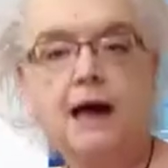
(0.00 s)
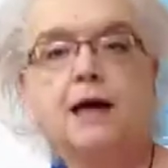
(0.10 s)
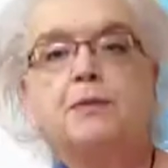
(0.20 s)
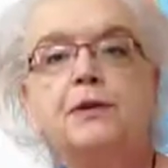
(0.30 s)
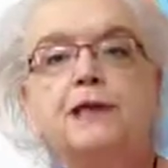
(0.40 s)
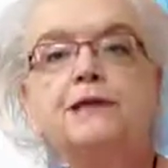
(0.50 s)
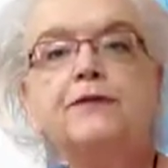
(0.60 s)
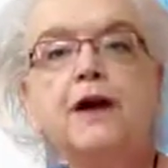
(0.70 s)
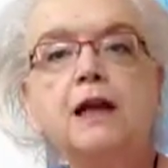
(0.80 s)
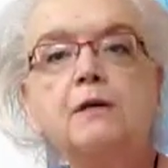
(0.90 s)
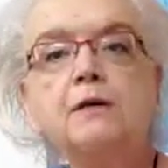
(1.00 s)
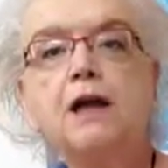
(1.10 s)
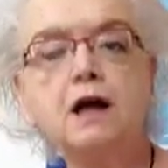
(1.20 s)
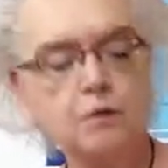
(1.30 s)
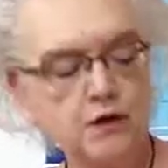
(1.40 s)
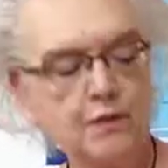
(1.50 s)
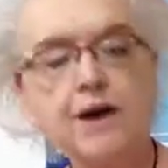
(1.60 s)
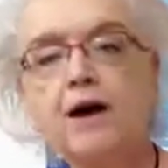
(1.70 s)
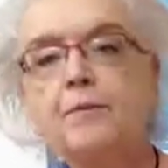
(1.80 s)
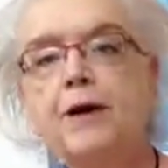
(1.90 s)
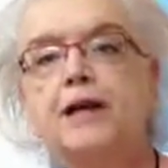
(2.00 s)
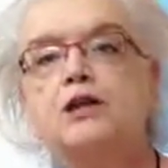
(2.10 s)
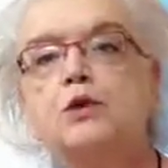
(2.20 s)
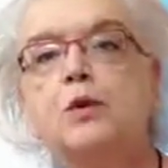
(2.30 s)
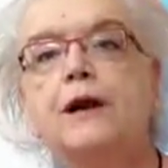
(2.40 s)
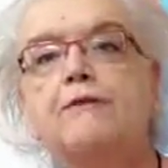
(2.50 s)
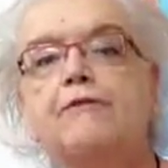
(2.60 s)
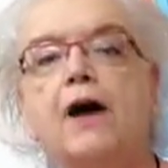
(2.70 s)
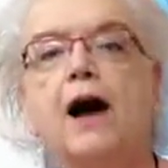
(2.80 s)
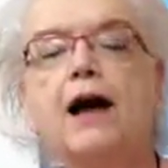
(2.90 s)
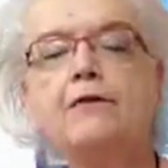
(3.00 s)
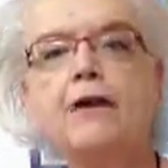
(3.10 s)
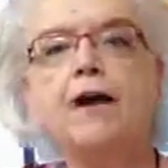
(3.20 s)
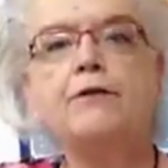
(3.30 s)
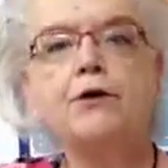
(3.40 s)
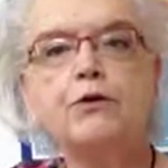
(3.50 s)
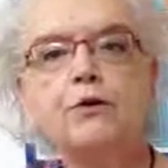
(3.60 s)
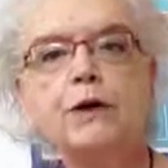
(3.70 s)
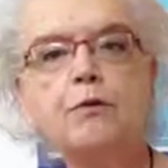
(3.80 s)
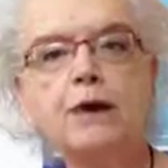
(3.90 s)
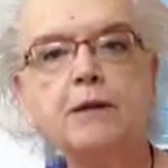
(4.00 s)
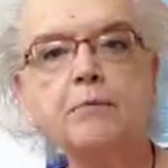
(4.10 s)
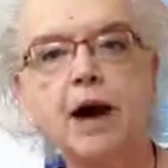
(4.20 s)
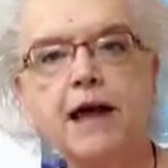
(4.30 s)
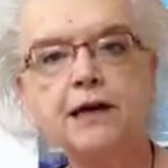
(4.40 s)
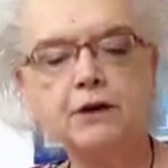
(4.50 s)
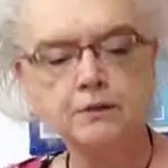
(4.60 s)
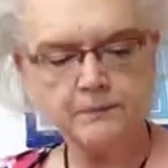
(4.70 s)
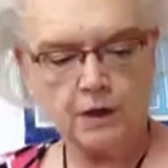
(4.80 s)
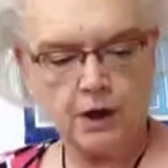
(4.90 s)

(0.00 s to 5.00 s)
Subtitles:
and please follow along with me on page 25 of your 3-ring binder.